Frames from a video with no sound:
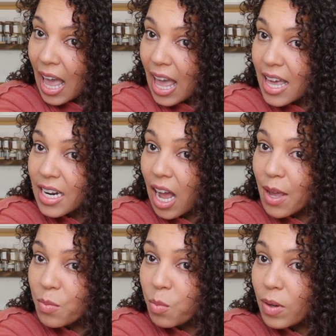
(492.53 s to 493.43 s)
And
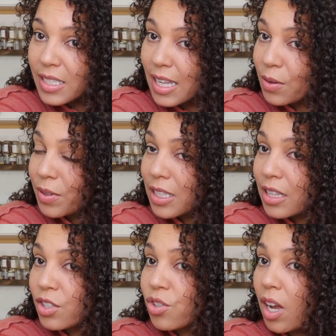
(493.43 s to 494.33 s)
it's like really
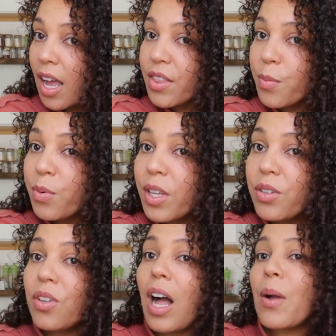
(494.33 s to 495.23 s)
the dry, the
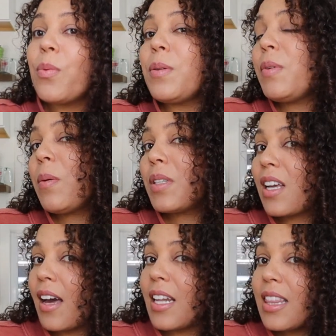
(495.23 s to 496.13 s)
brittle. I wouldn't be able to
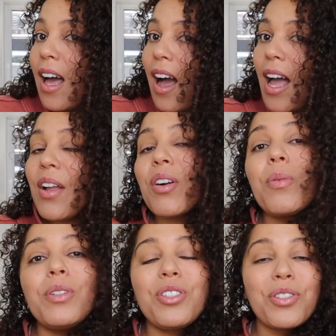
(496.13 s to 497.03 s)
cut it that high or it
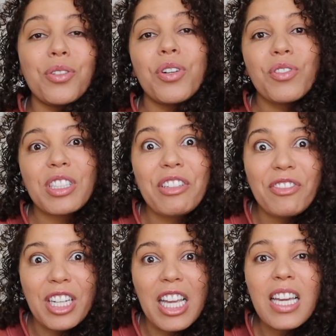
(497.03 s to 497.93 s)
would just look really
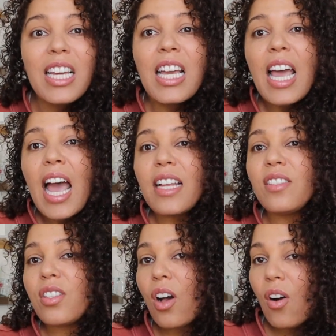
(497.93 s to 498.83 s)
funny. And
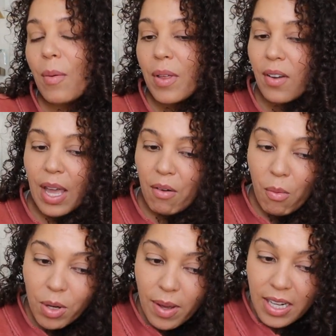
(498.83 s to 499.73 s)
so I'm like, okay, well,
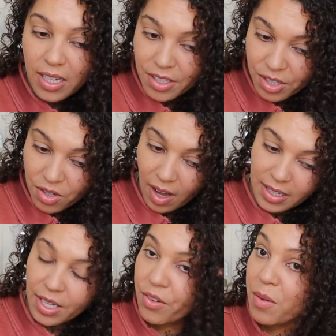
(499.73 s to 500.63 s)
what do I need to do? I
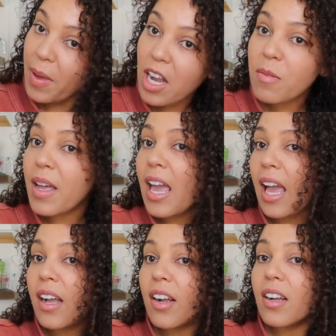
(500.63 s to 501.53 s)
need to repair my
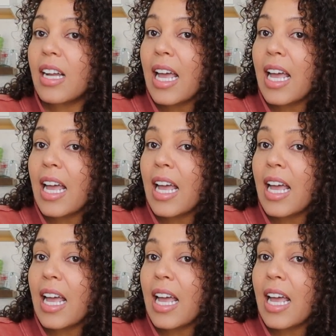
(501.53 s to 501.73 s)
hair.